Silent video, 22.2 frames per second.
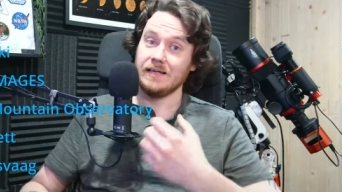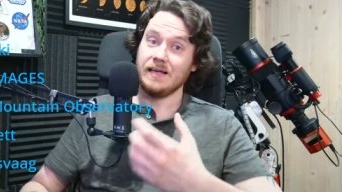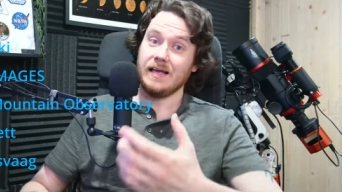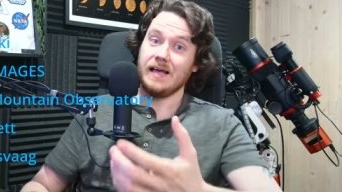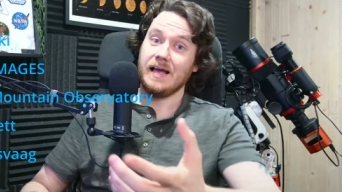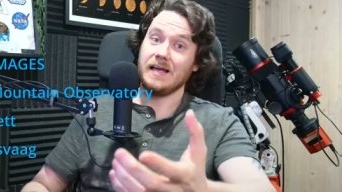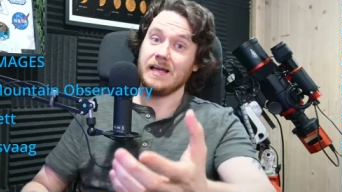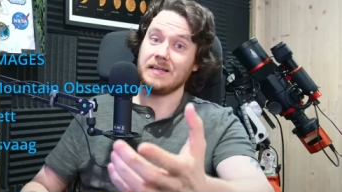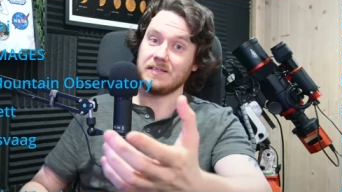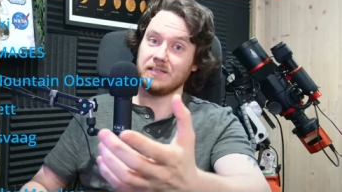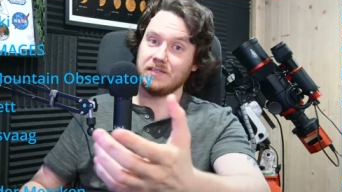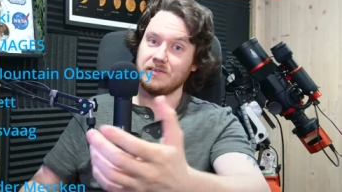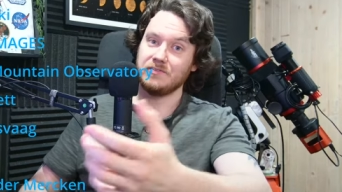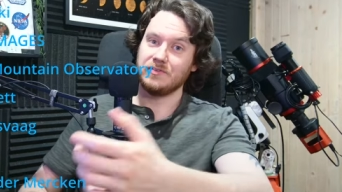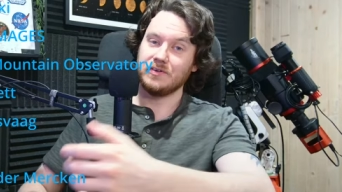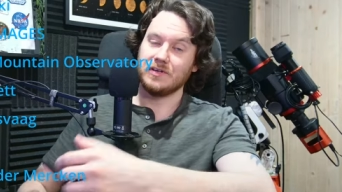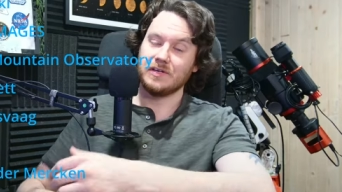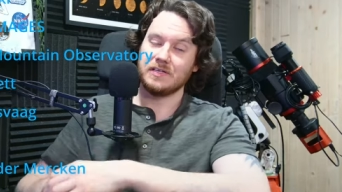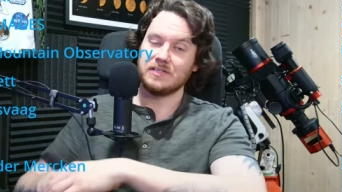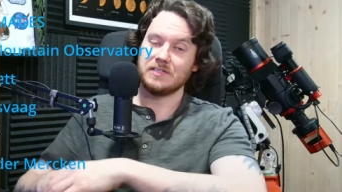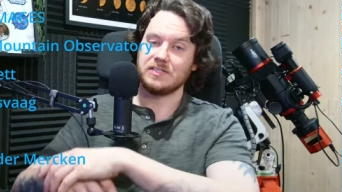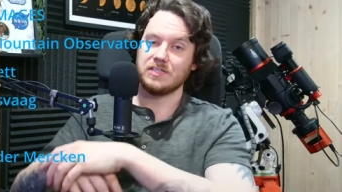and
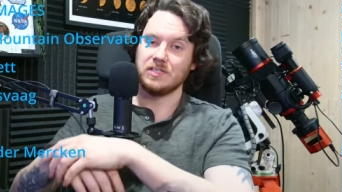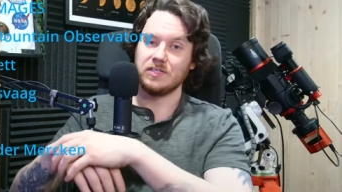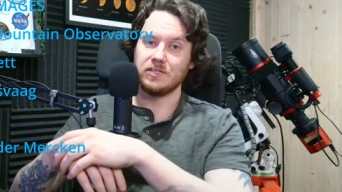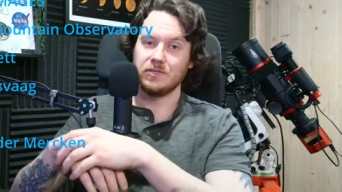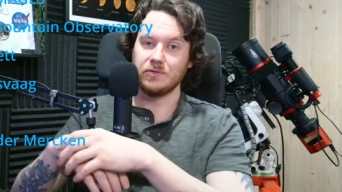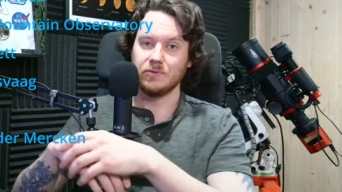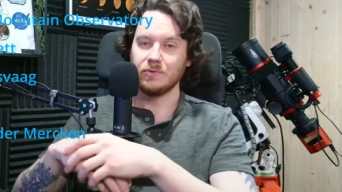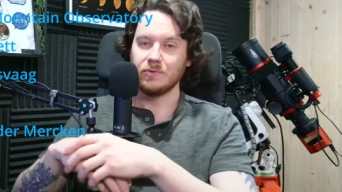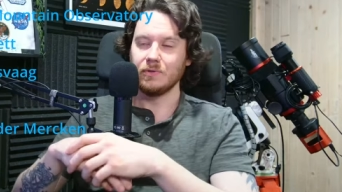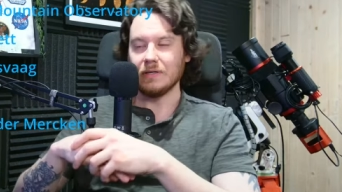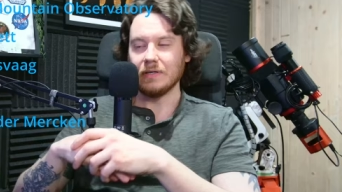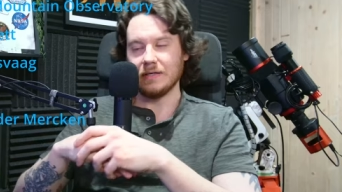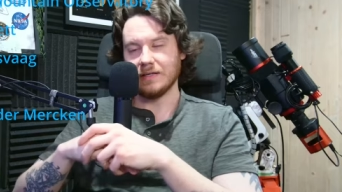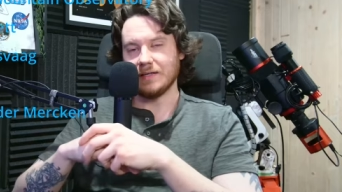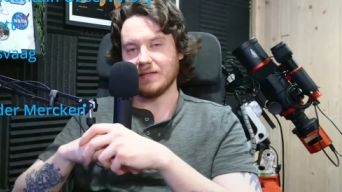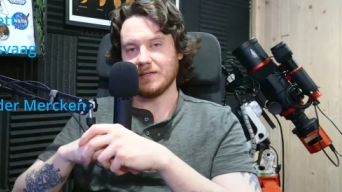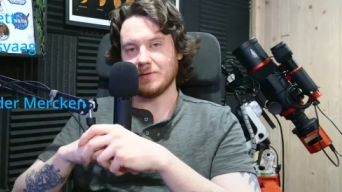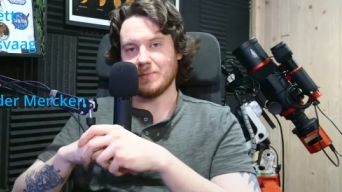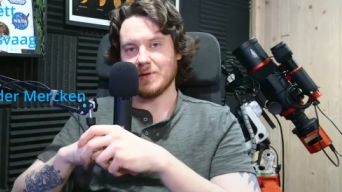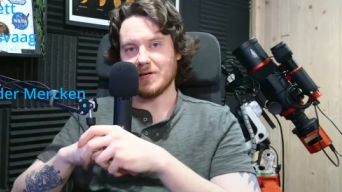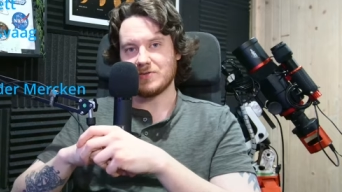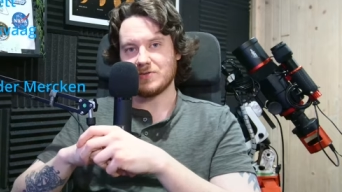deliver to you
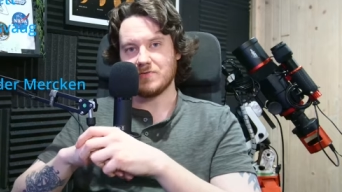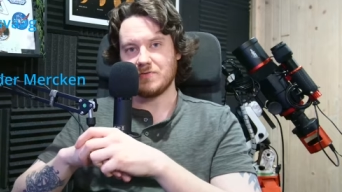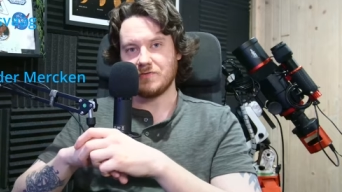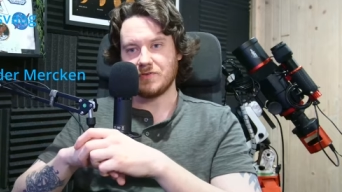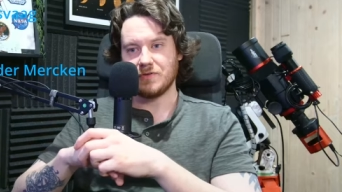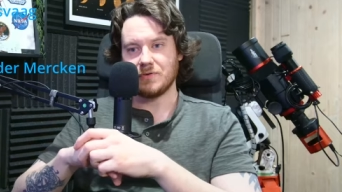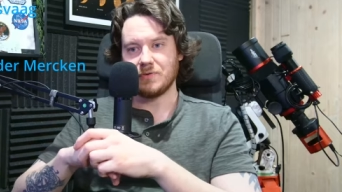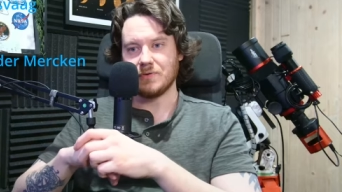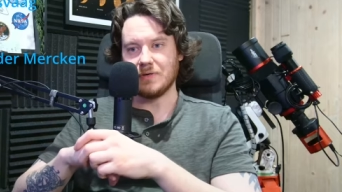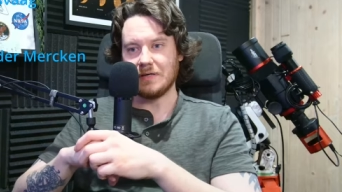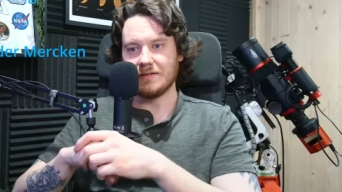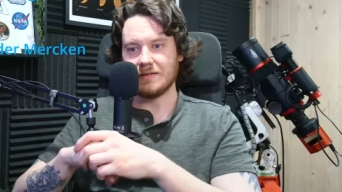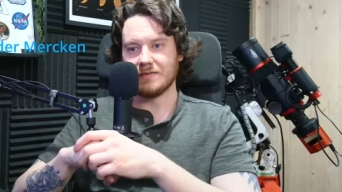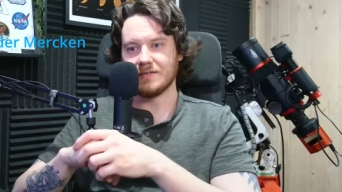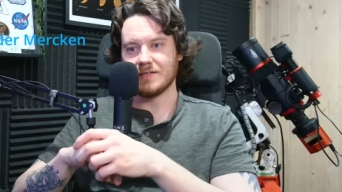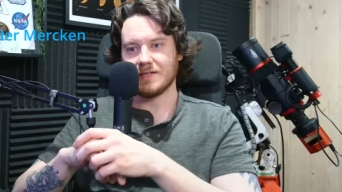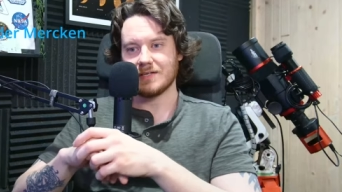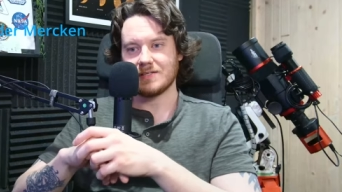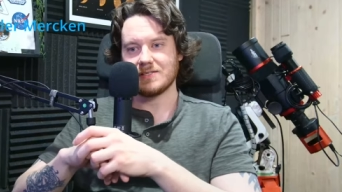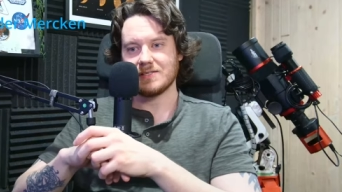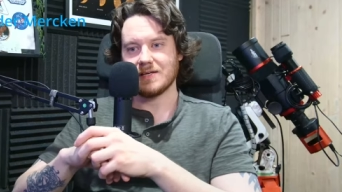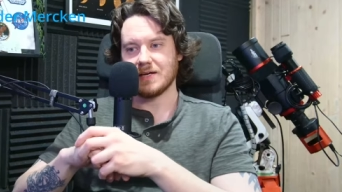the best review
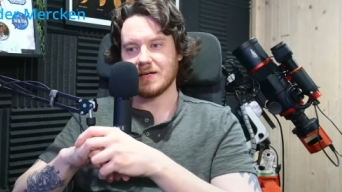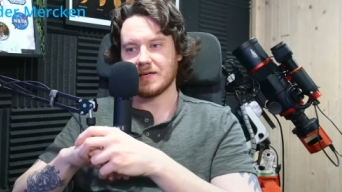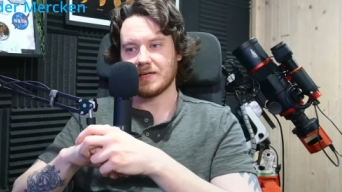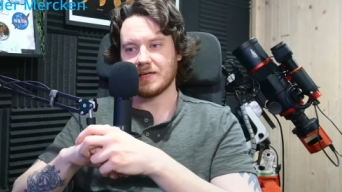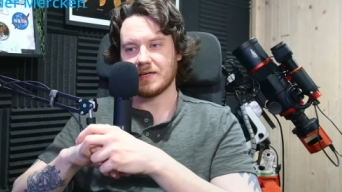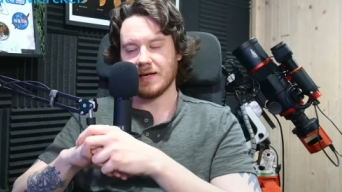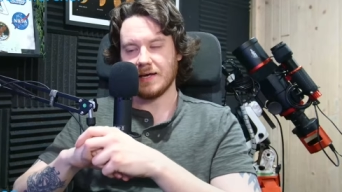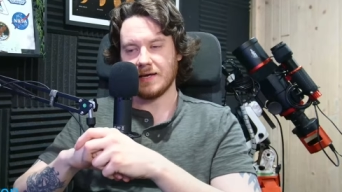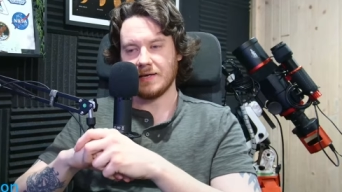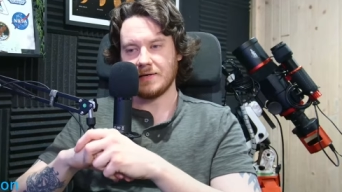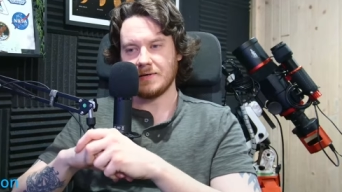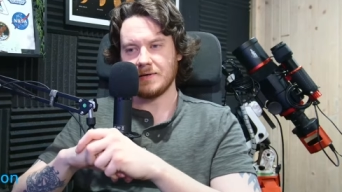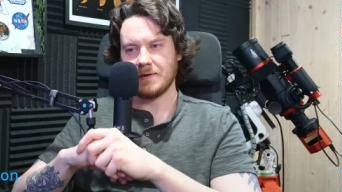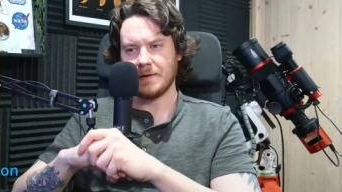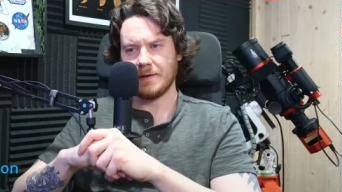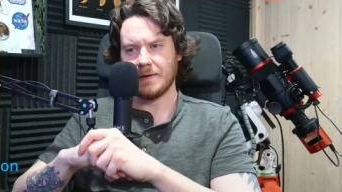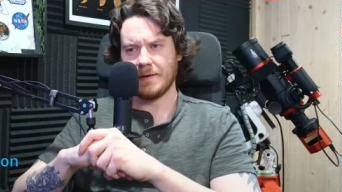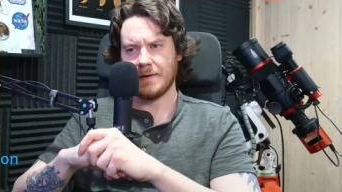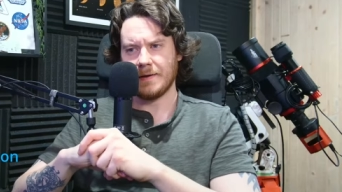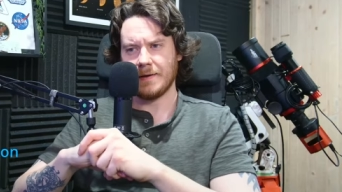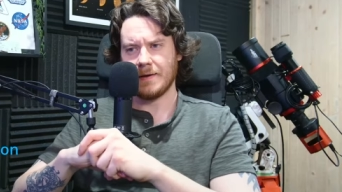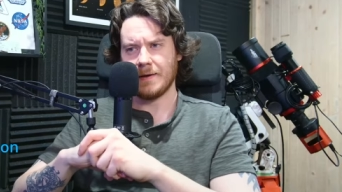that I can.
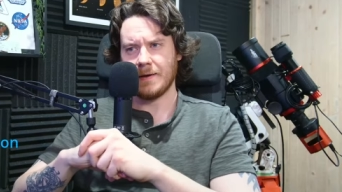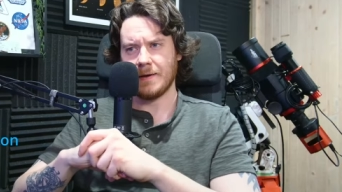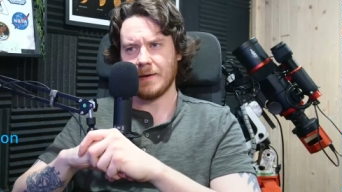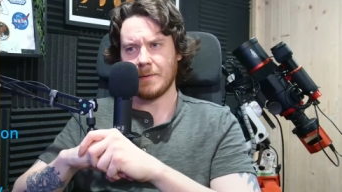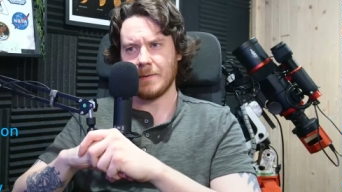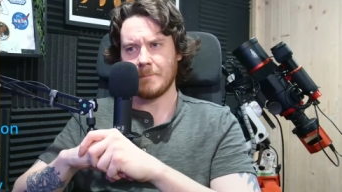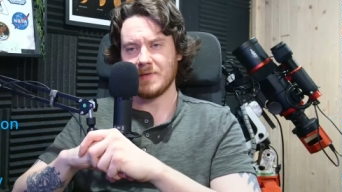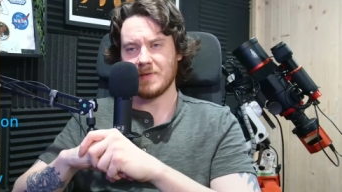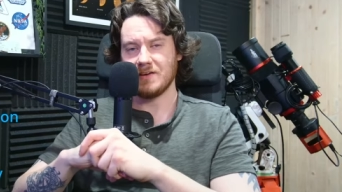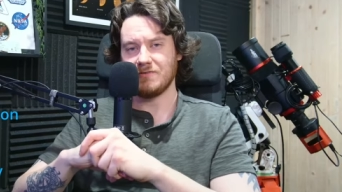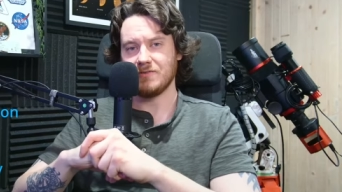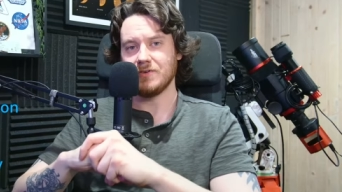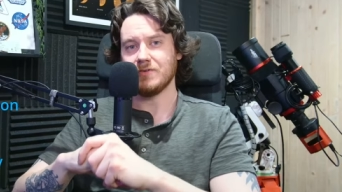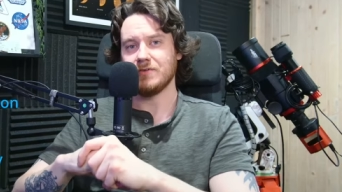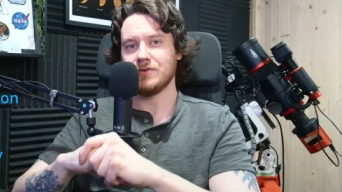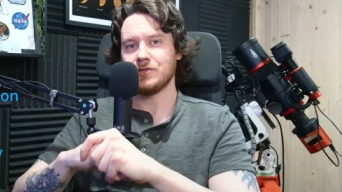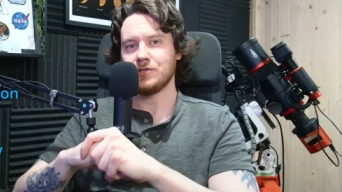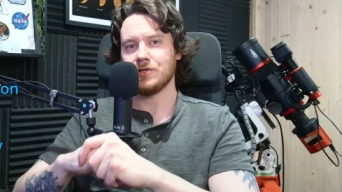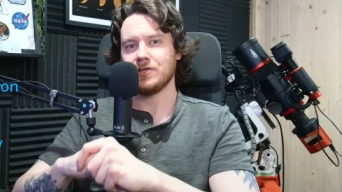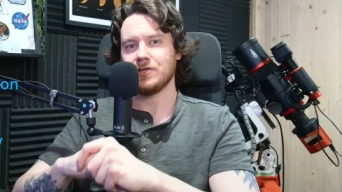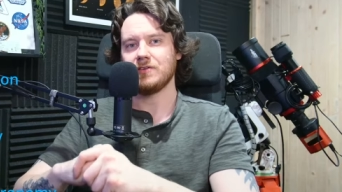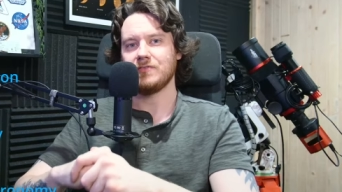Um, if you've
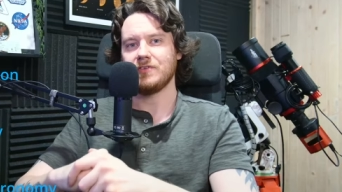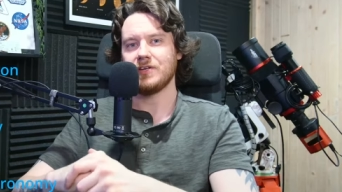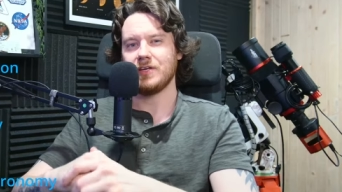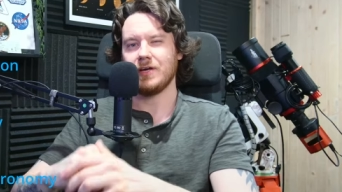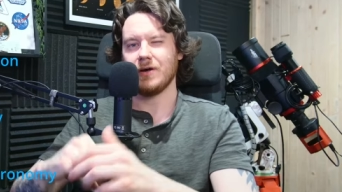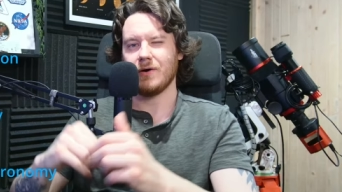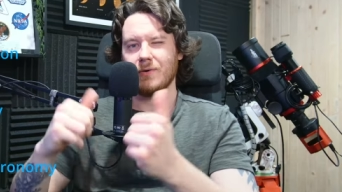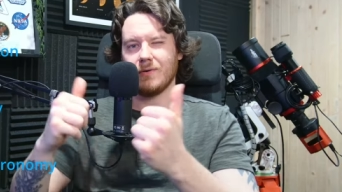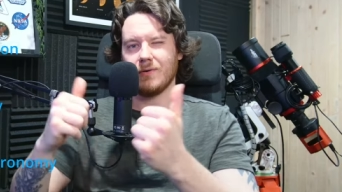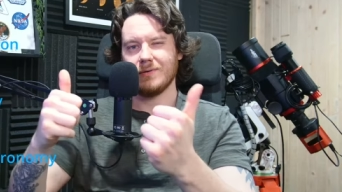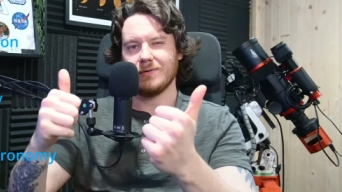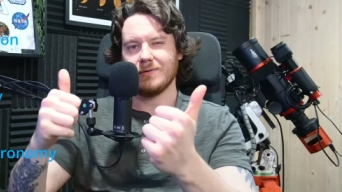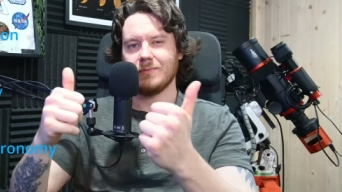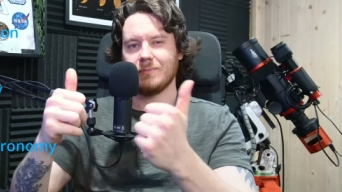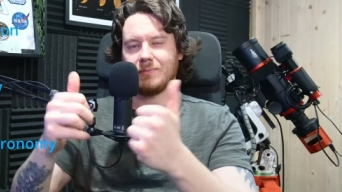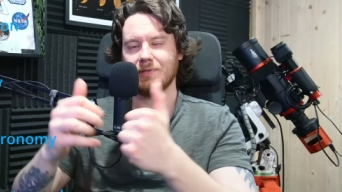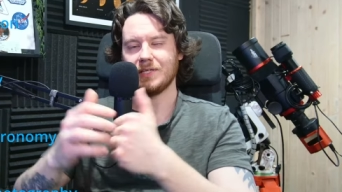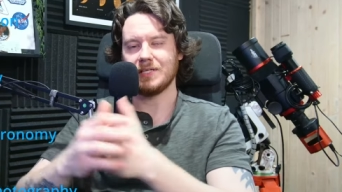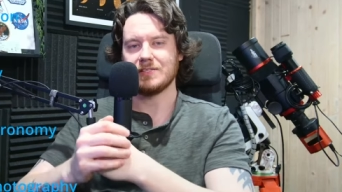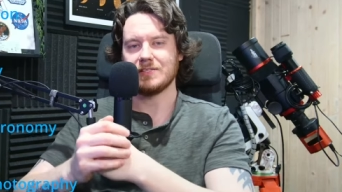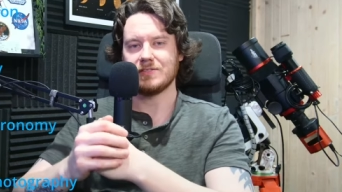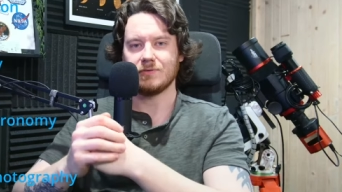enjoyed the video,
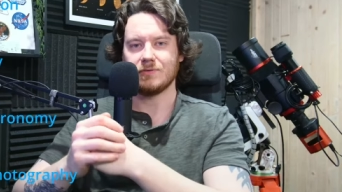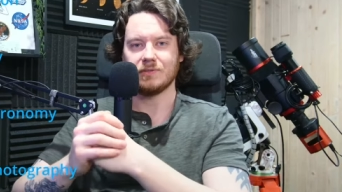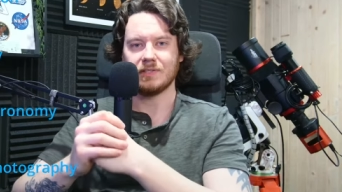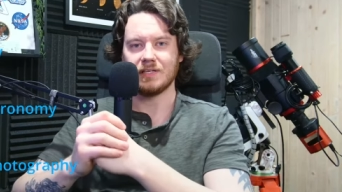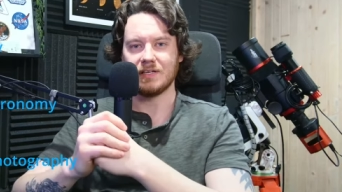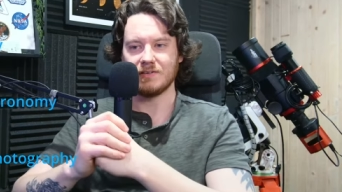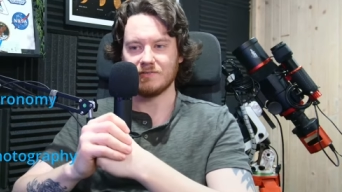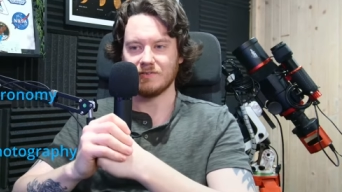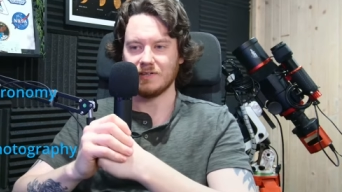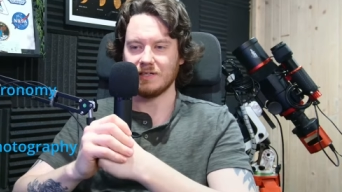please do leave a